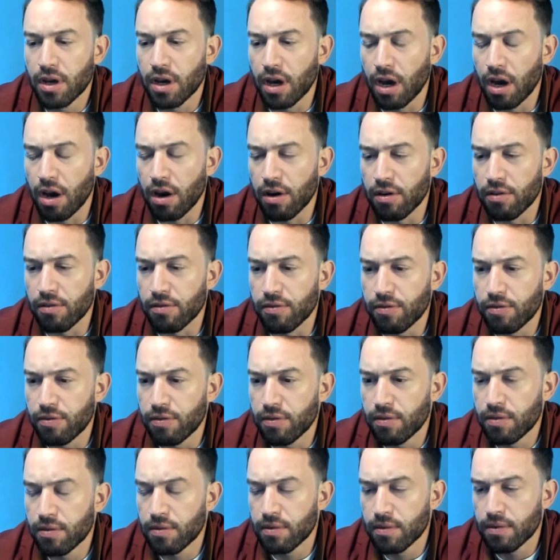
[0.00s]

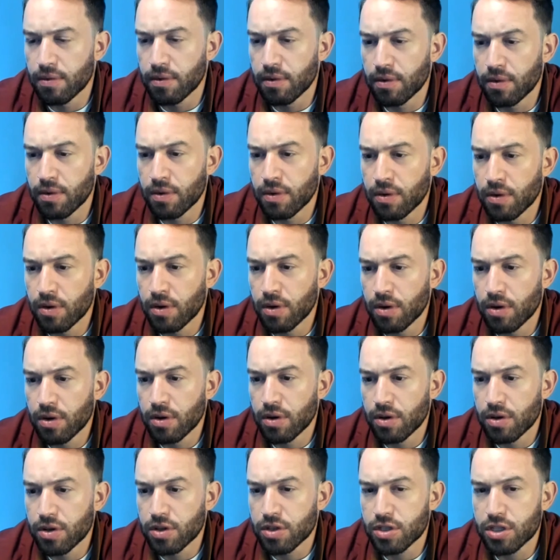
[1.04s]
of
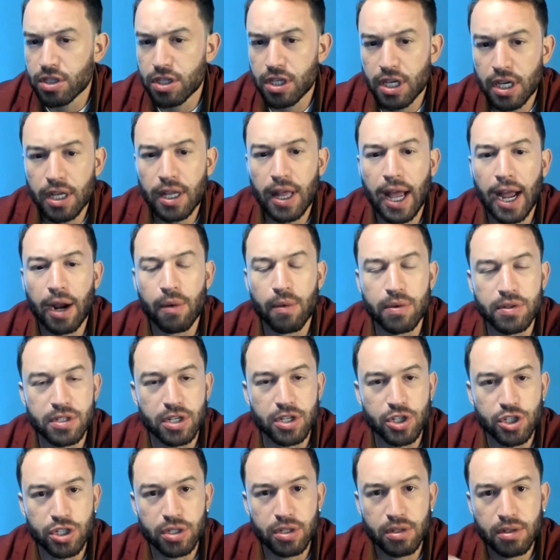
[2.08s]
skill
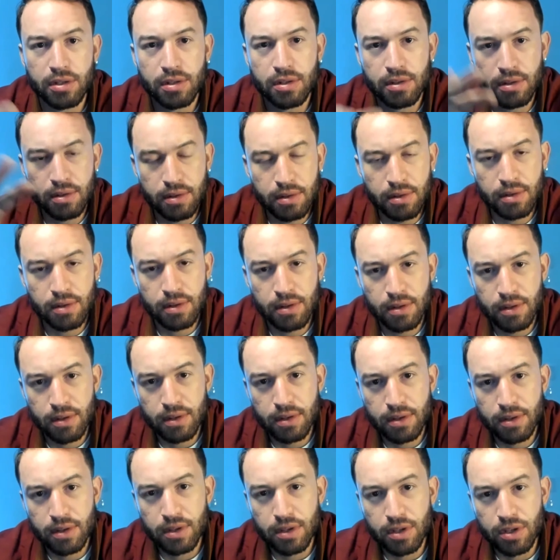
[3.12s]
acquisition.
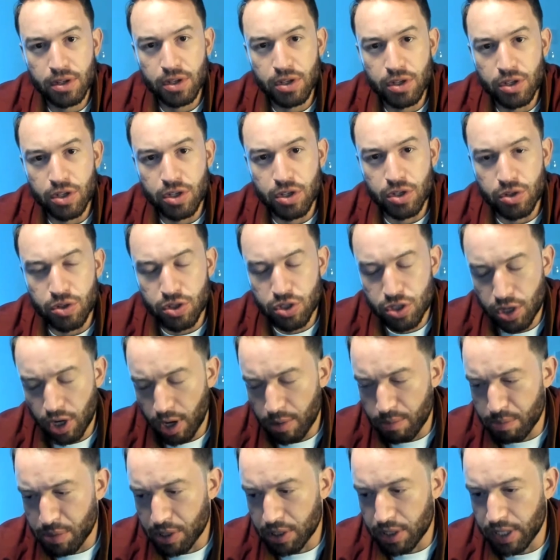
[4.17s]
You
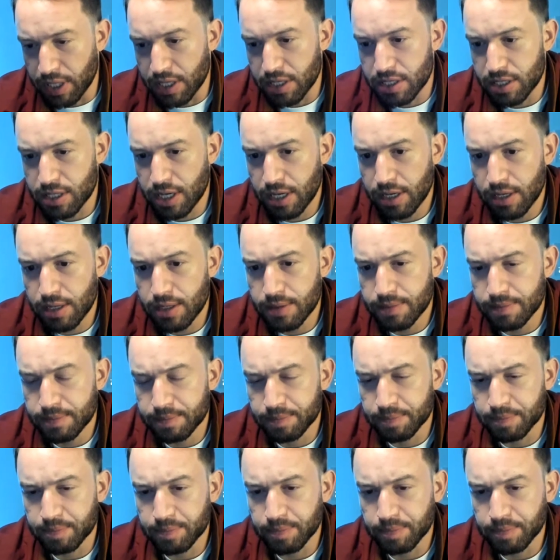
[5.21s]
start building a skill,